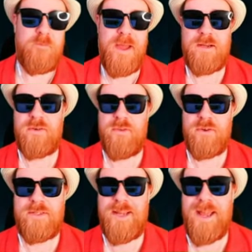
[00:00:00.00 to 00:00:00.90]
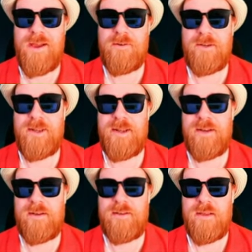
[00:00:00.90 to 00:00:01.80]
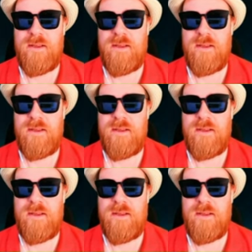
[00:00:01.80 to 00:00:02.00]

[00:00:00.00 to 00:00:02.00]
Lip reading: back to their town and